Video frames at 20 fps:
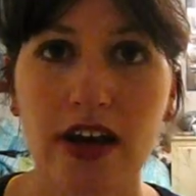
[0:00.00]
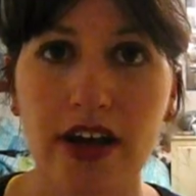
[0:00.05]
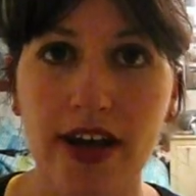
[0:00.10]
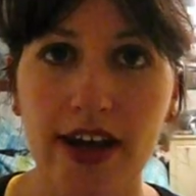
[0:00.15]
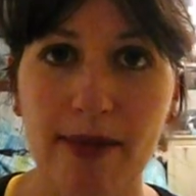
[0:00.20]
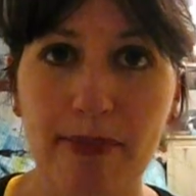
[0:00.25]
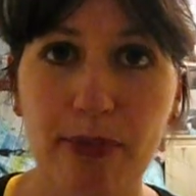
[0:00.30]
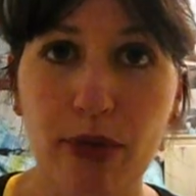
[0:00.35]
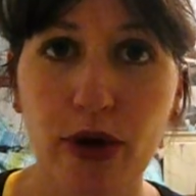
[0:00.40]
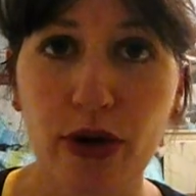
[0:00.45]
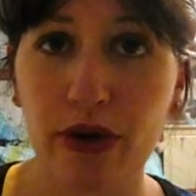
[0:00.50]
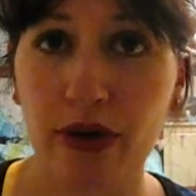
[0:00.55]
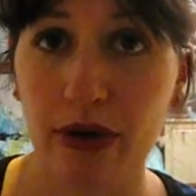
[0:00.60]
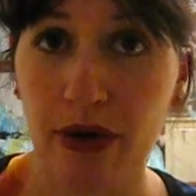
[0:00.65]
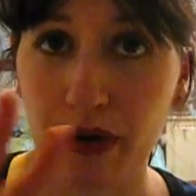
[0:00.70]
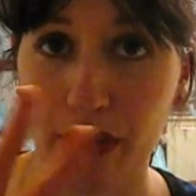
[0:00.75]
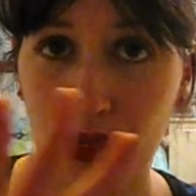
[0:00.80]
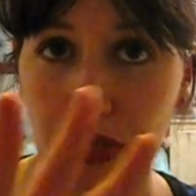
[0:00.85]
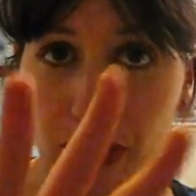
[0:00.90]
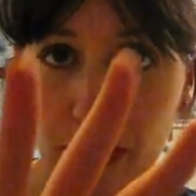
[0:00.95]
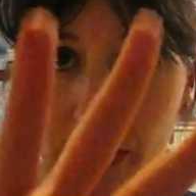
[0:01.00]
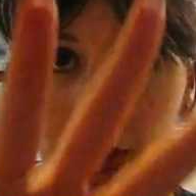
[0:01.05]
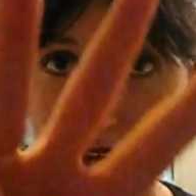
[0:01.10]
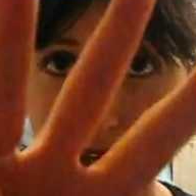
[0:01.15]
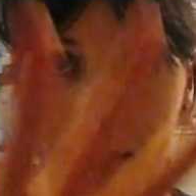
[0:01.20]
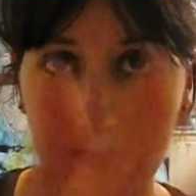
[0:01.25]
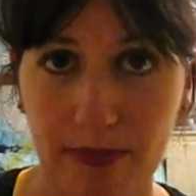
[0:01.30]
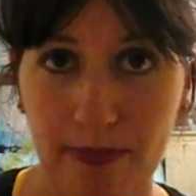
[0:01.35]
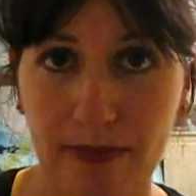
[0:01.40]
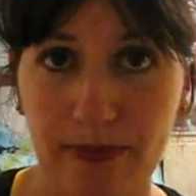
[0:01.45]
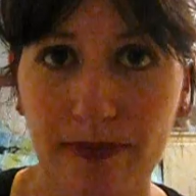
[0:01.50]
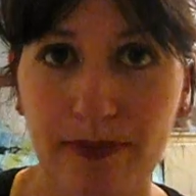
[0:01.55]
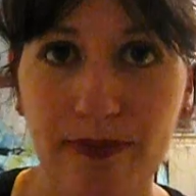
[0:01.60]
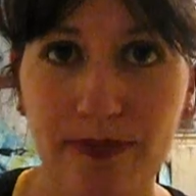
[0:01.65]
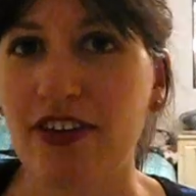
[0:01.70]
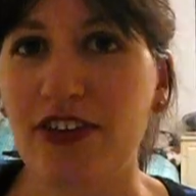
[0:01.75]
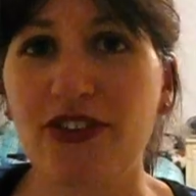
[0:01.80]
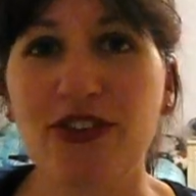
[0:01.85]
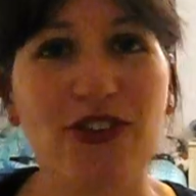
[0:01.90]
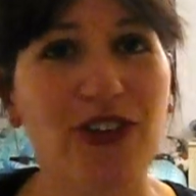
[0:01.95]
Number three,
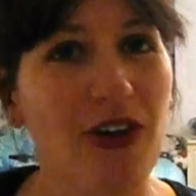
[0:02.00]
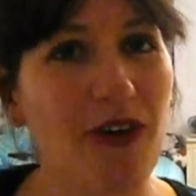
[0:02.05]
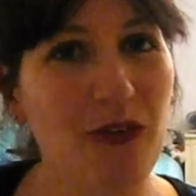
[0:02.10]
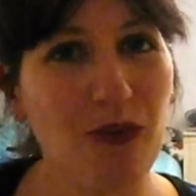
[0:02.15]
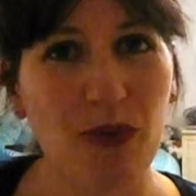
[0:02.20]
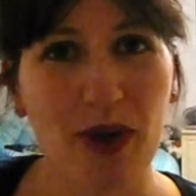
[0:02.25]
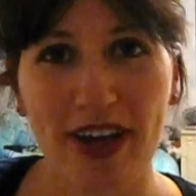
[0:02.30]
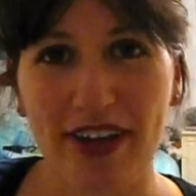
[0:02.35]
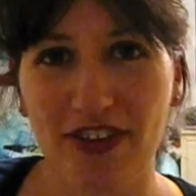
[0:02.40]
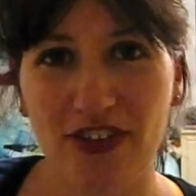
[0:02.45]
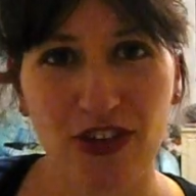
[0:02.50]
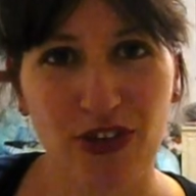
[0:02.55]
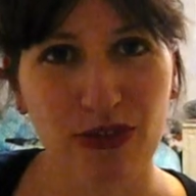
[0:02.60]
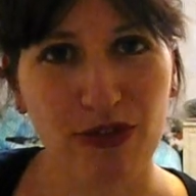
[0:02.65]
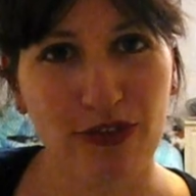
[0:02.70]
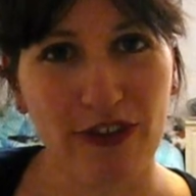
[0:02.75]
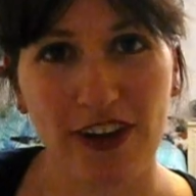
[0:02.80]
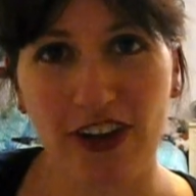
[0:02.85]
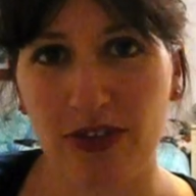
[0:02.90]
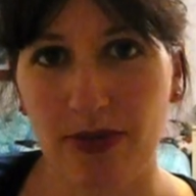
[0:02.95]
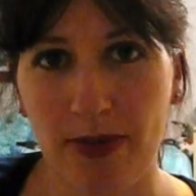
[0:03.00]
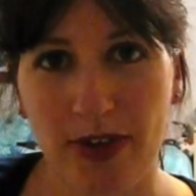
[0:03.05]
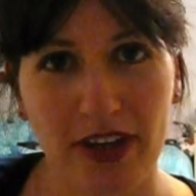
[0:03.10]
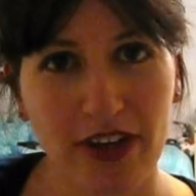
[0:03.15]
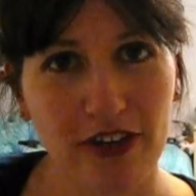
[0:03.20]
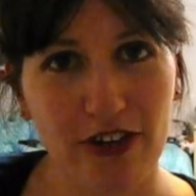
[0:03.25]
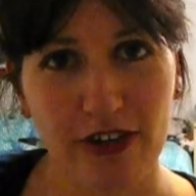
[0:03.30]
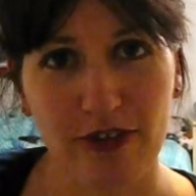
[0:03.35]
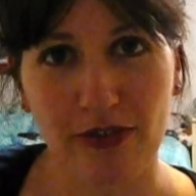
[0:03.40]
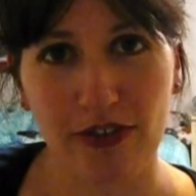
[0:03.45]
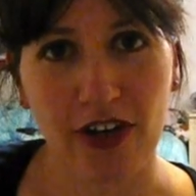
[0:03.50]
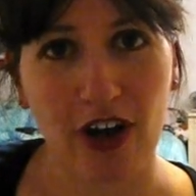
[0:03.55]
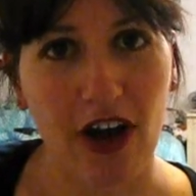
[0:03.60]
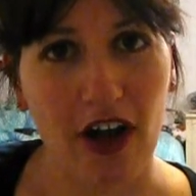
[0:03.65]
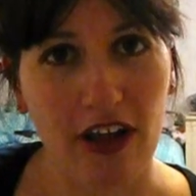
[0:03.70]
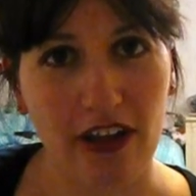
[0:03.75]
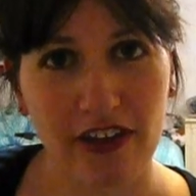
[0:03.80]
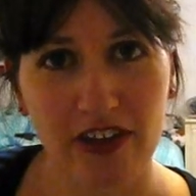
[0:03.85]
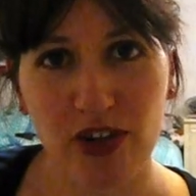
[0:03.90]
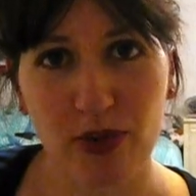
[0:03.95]
don't waste your freshman year of
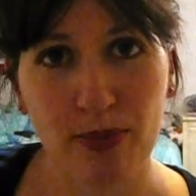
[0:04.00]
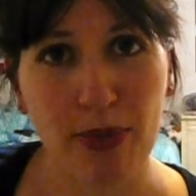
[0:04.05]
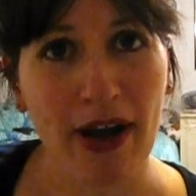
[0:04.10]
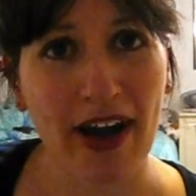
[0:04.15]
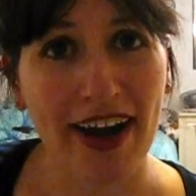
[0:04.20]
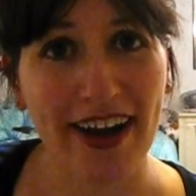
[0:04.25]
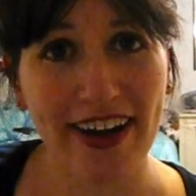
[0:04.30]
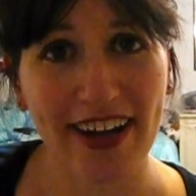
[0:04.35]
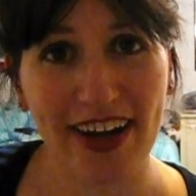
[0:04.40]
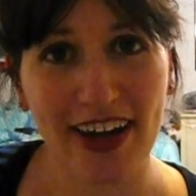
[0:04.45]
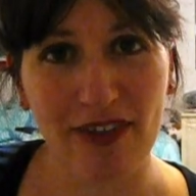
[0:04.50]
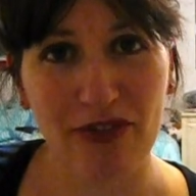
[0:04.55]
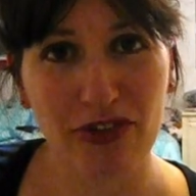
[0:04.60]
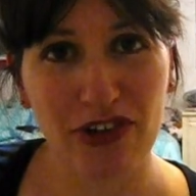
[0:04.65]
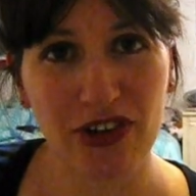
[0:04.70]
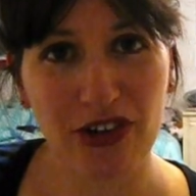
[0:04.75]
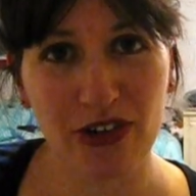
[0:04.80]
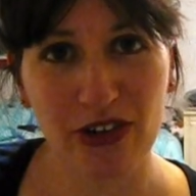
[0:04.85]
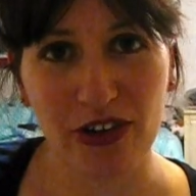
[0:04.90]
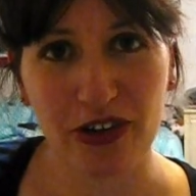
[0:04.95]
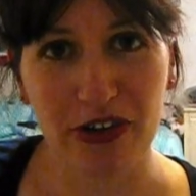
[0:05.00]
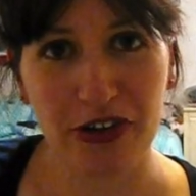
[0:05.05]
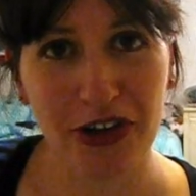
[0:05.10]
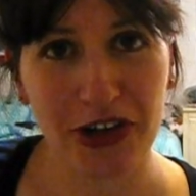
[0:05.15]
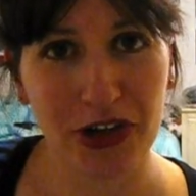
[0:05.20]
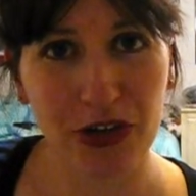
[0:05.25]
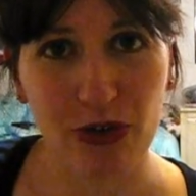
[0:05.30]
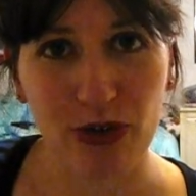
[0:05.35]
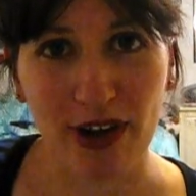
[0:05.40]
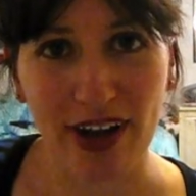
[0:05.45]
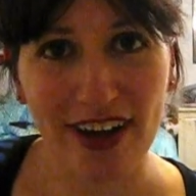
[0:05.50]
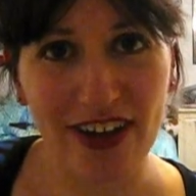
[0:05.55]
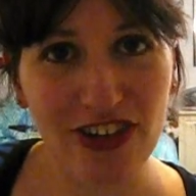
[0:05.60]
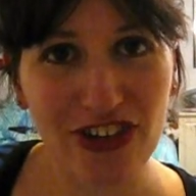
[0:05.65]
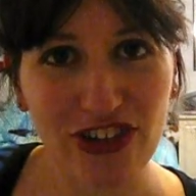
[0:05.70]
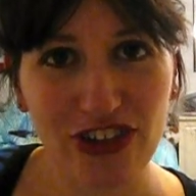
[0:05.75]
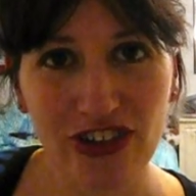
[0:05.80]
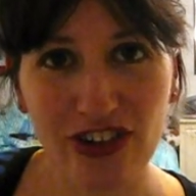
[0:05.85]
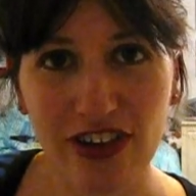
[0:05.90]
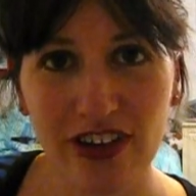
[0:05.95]
college pining after your current
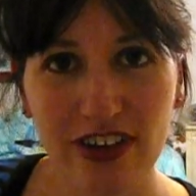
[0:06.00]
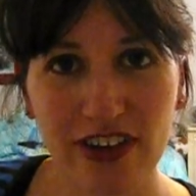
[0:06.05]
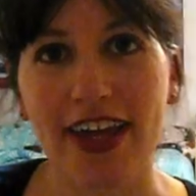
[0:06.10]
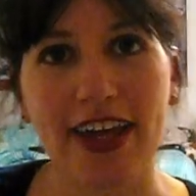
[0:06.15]
crush.